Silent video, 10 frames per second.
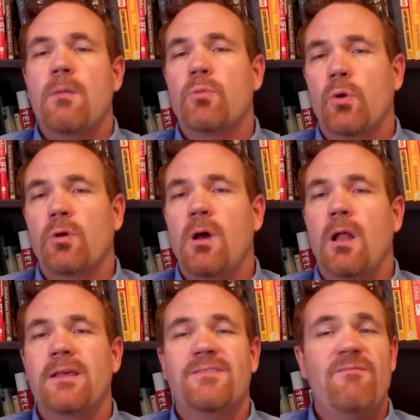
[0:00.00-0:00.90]

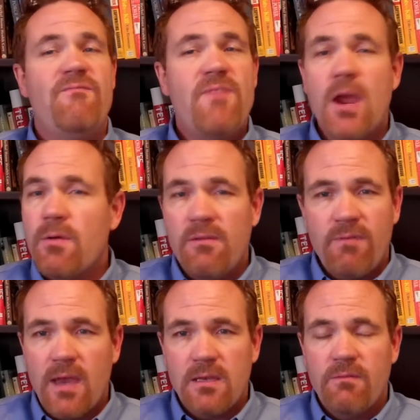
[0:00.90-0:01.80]
protocol is very
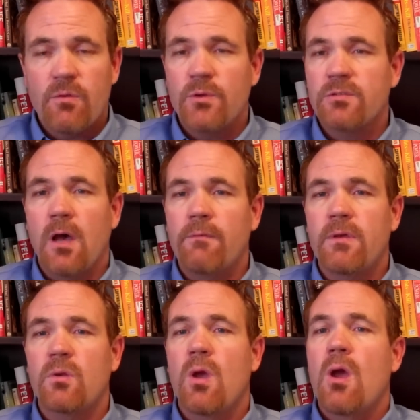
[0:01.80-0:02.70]
effective in
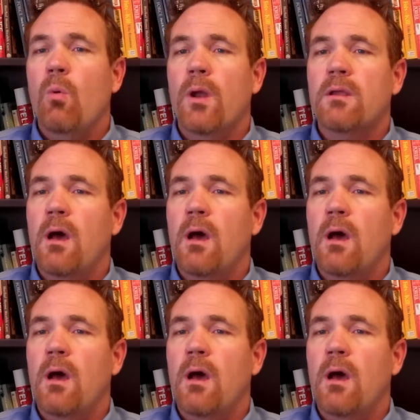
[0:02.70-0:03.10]
resolving what